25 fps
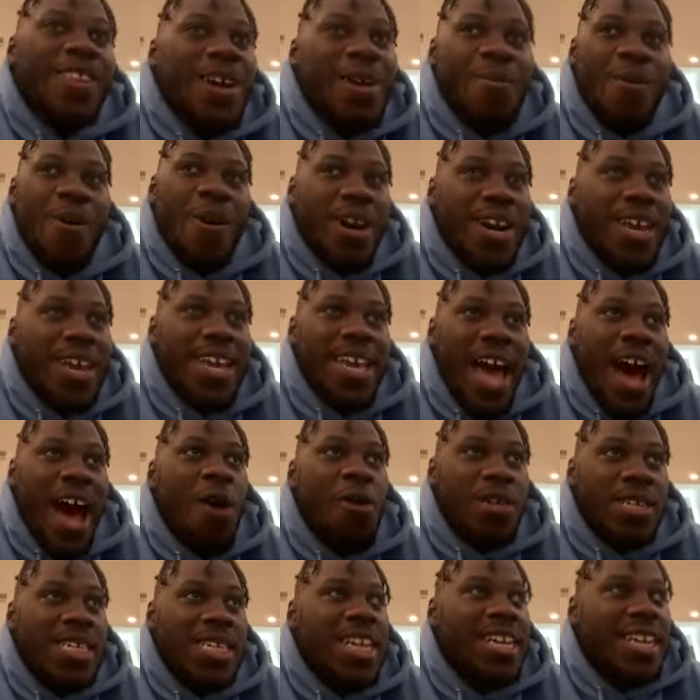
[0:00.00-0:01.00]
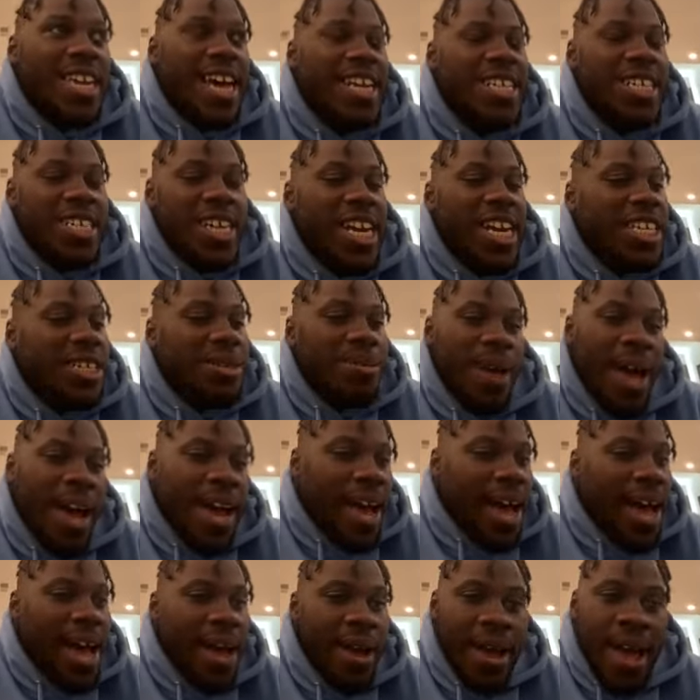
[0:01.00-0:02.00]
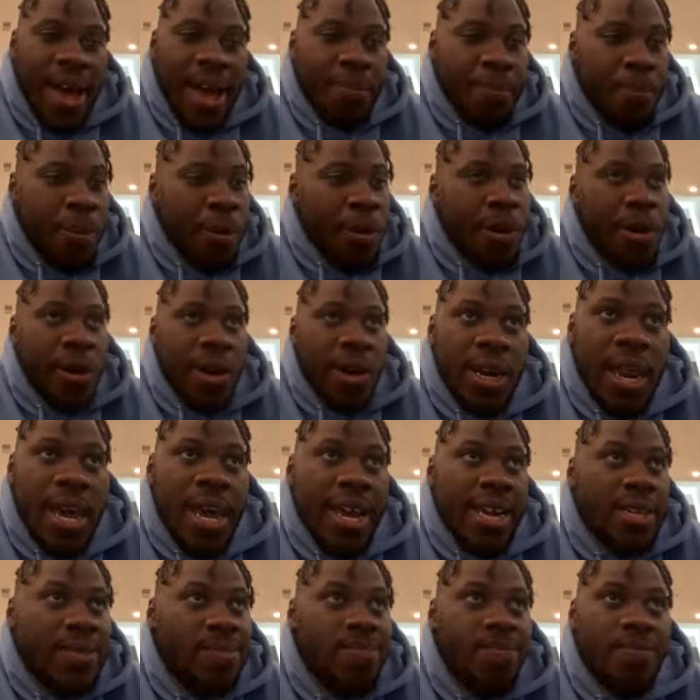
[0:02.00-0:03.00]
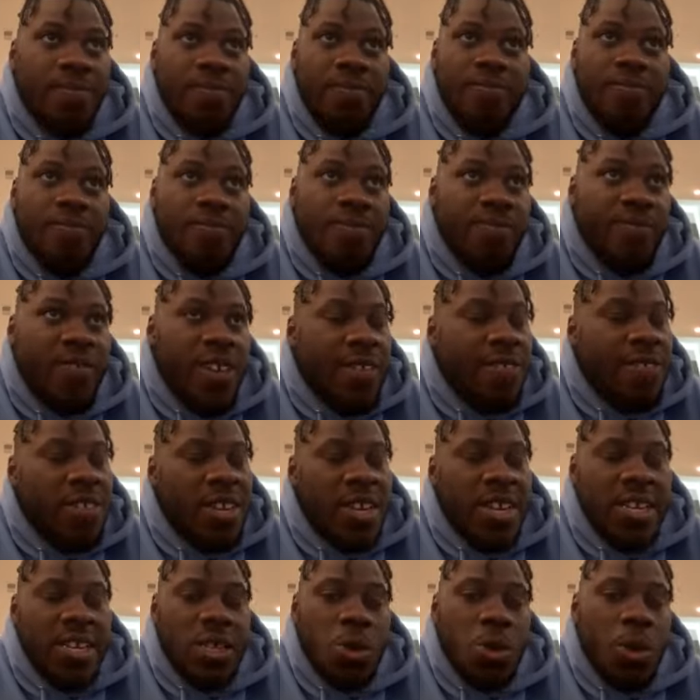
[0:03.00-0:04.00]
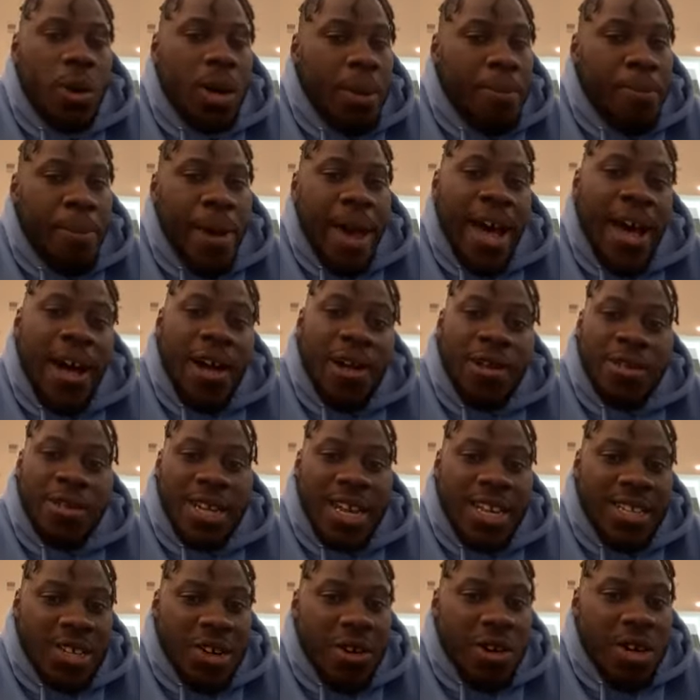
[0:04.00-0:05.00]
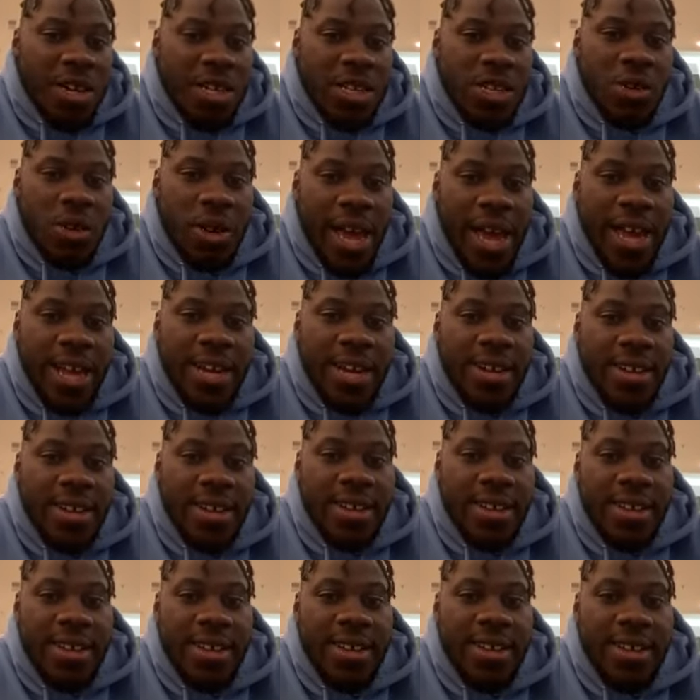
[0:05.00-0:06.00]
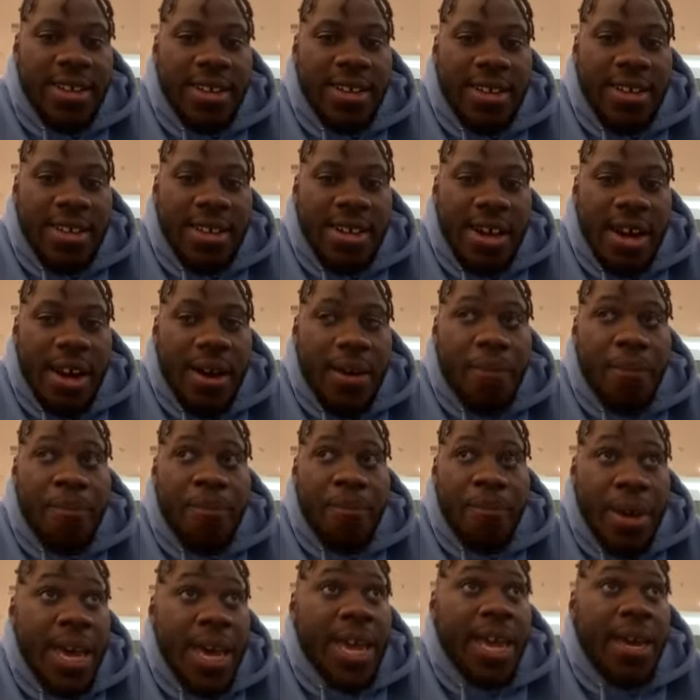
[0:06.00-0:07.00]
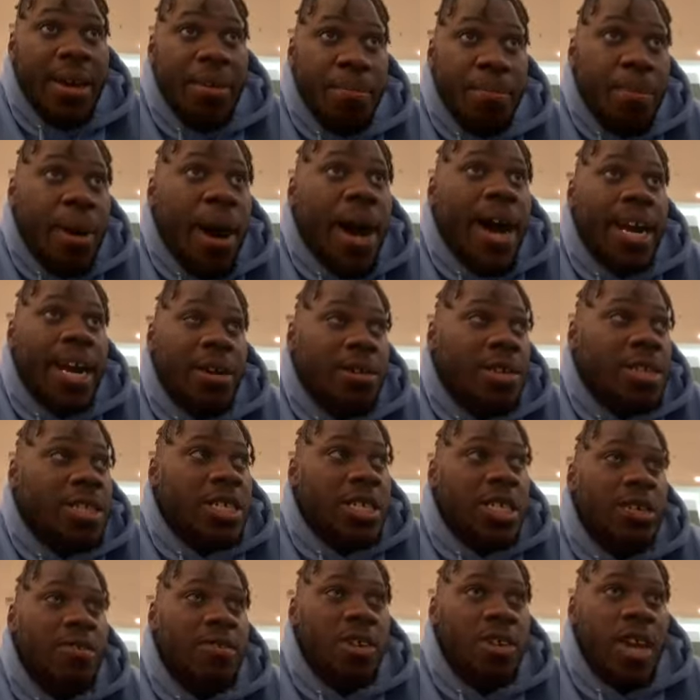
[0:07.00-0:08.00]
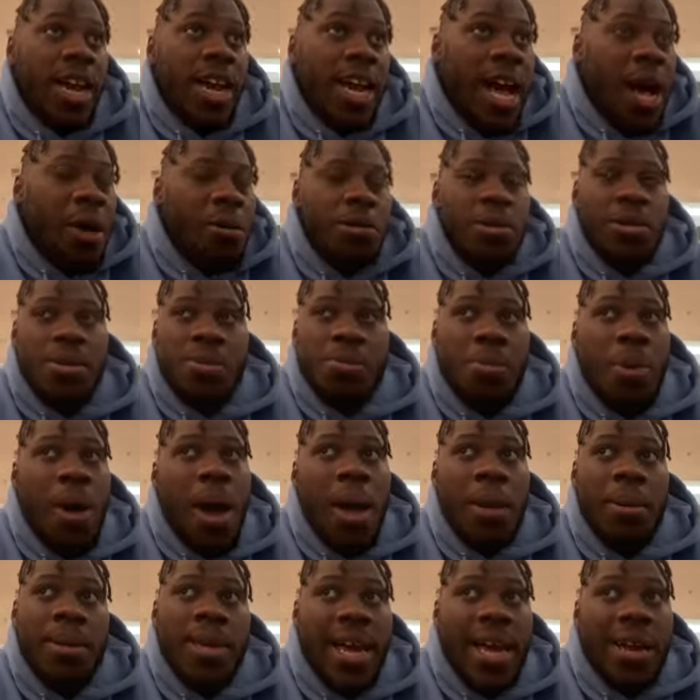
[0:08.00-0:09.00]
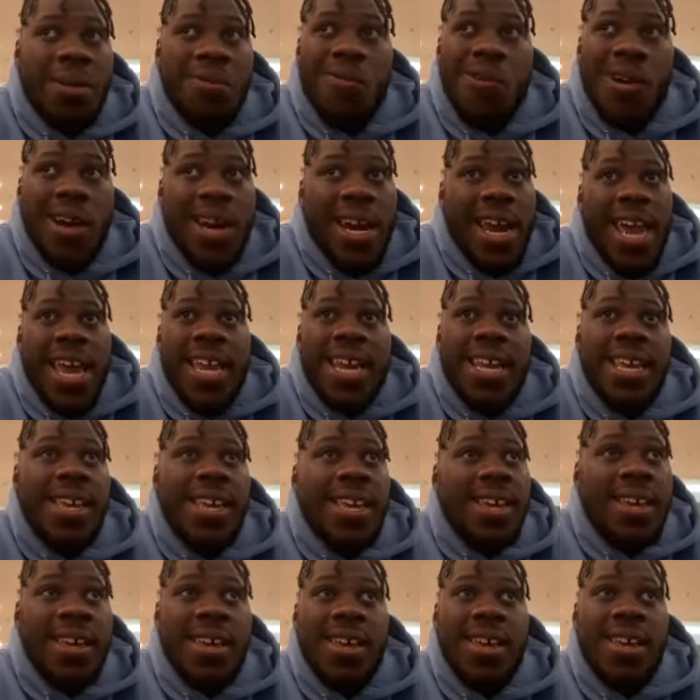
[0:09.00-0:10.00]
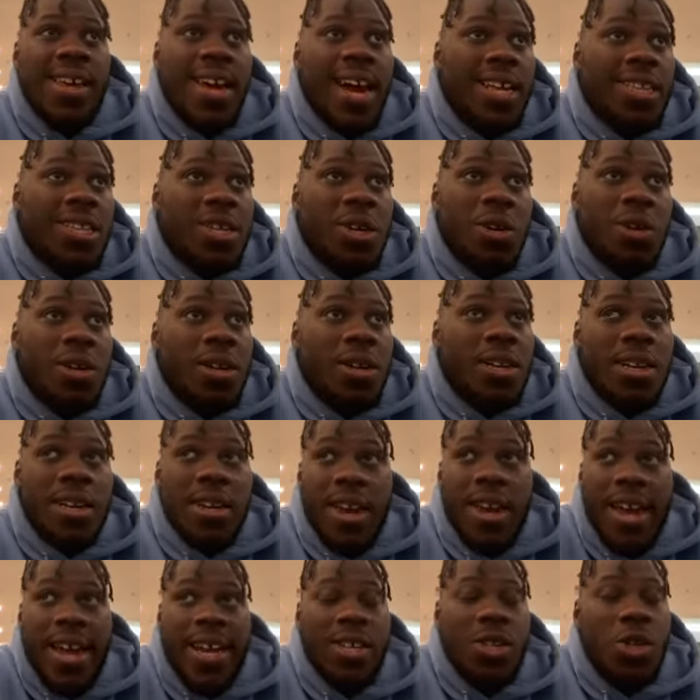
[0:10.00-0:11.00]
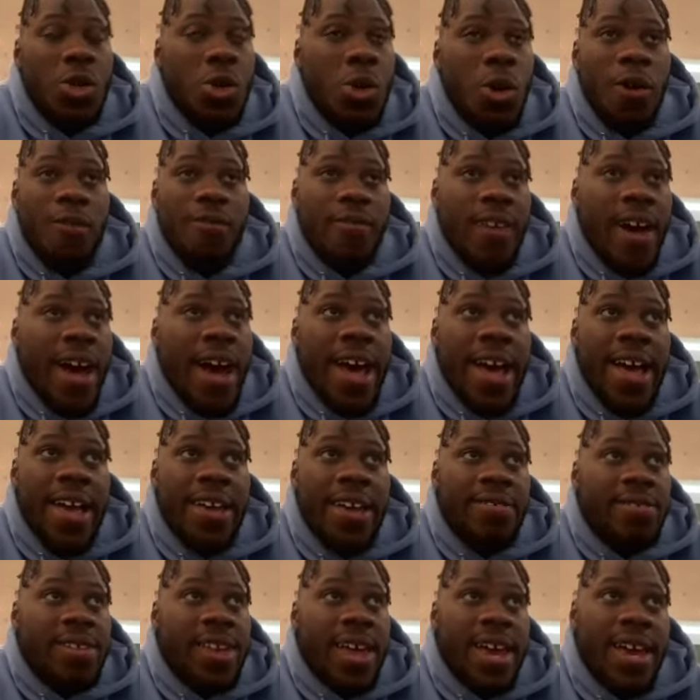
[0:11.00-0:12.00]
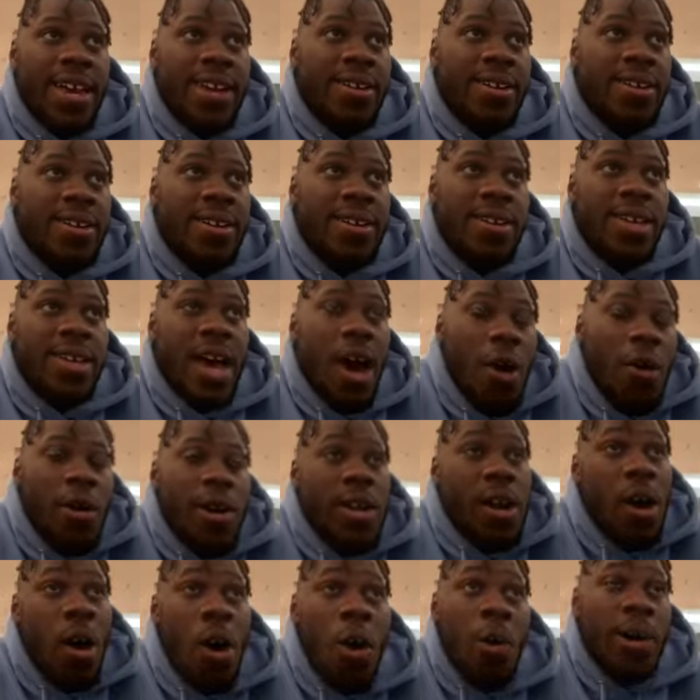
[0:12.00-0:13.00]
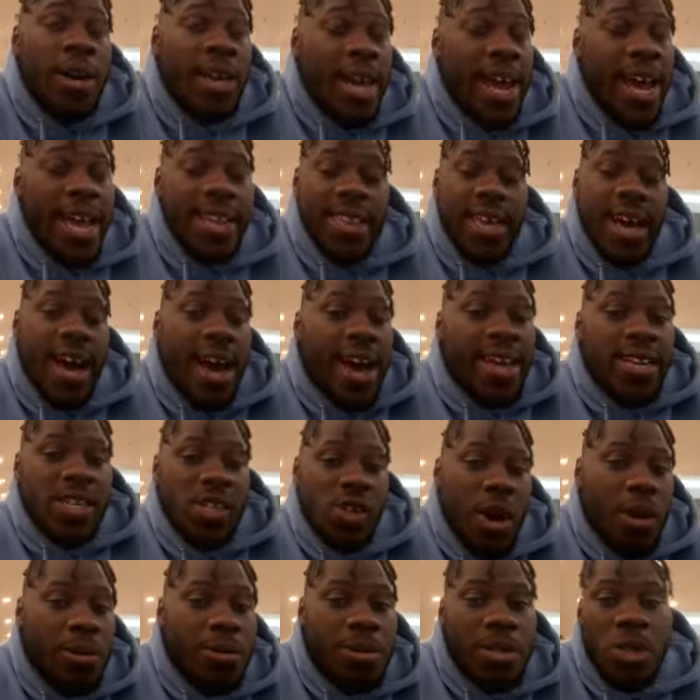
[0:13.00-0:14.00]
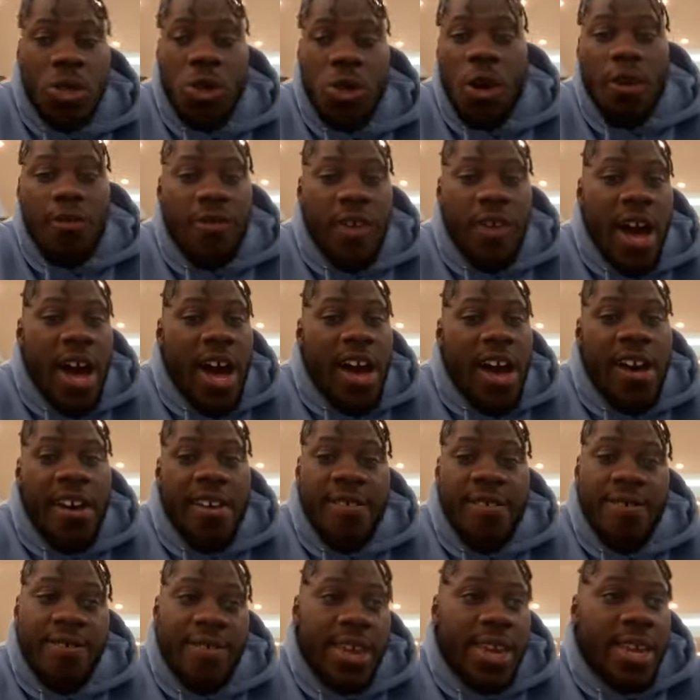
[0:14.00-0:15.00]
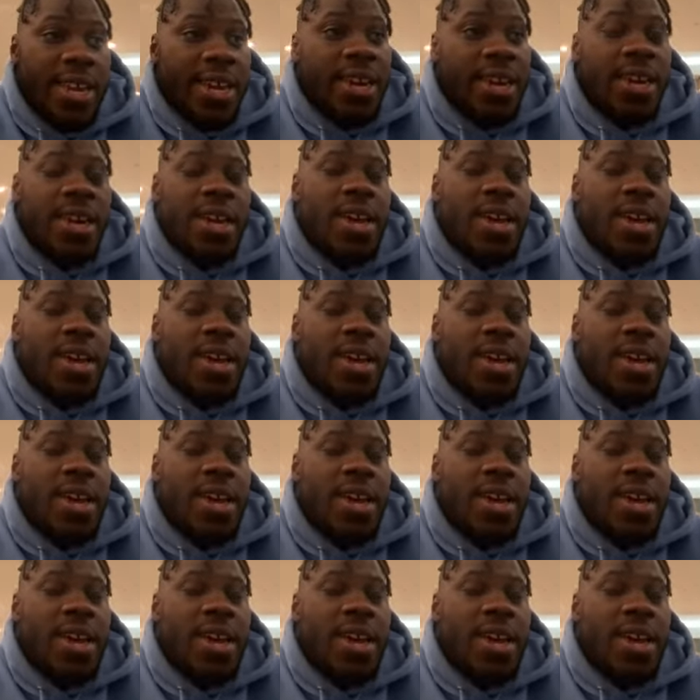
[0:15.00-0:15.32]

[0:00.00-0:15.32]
there, bro, and I would say that changed me. I put like 15, 20 pounds. I turned into like a big body receiver. Like I was probably like 180. I turned into like 205. Like I already had the height, so I was 205. And